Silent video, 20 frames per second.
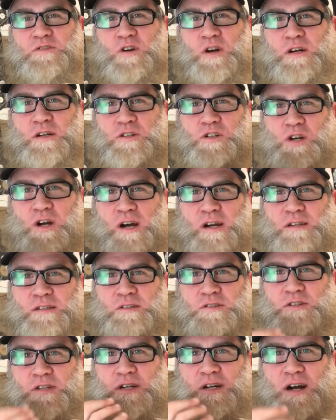get dark
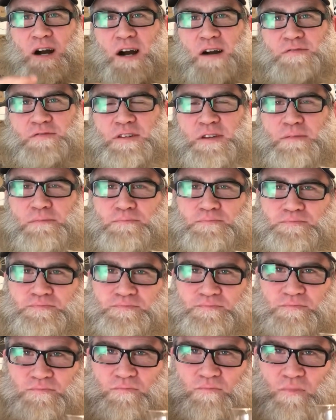chocolates and coffee.
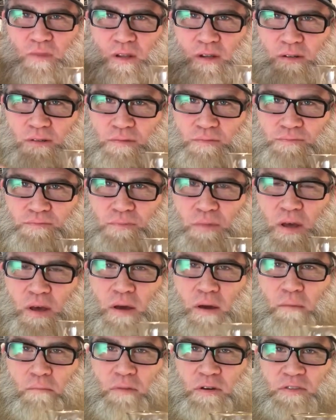
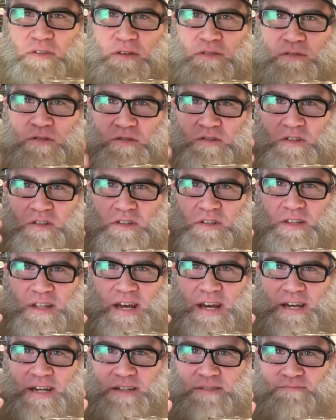But then there's this
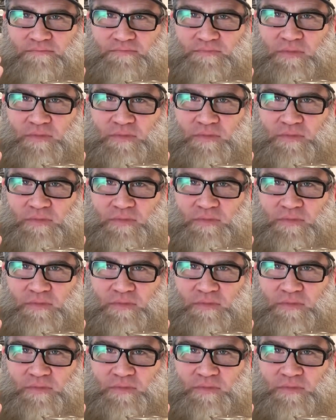like